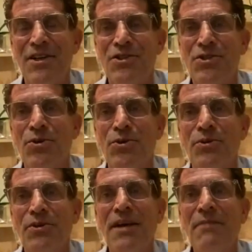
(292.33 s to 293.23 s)
So
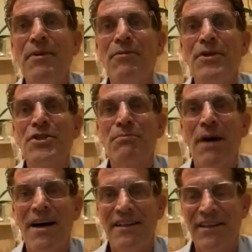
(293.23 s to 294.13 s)
let me
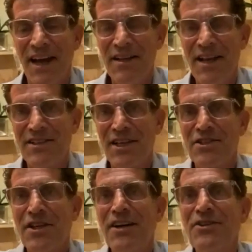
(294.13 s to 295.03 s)
respond. As I
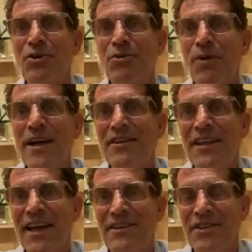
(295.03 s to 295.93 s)
start to write
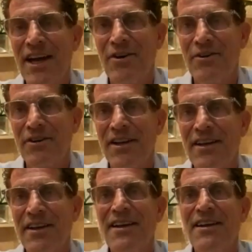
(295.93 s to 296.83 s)
that down,
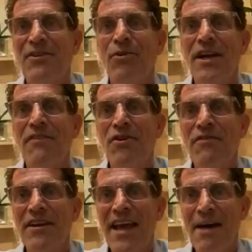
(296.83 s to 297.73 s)
whatever
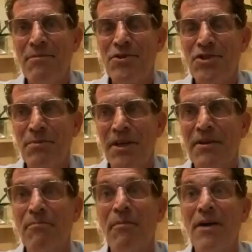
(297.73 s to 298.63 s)
event happens to me,
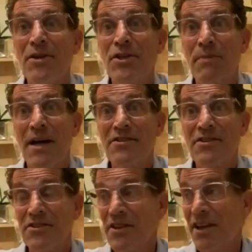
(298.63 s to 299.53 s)
my response
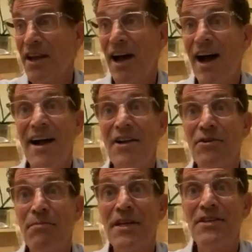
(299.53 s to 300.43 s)
is, I,
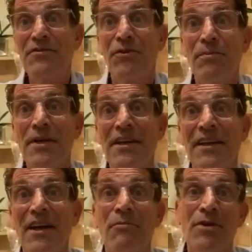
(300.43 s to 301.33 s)
the peaceful
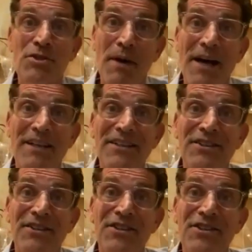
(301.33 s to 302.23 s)
being, am responding
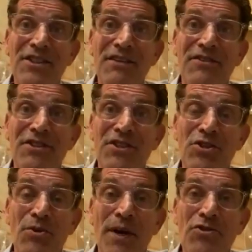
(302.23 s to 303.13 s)
to this given
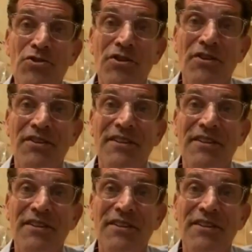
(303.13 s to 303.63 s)
situation.